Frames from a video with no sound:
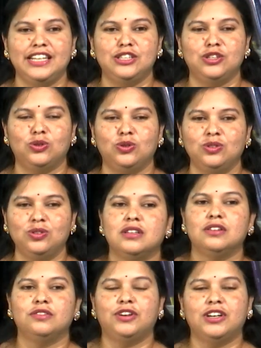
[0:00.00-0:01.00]
know,
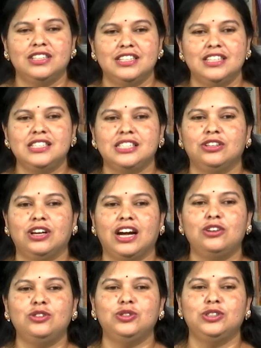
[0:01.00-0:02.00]
for this you
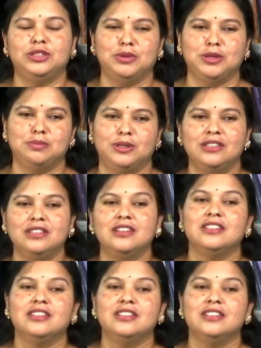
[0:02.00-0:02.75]
have to remember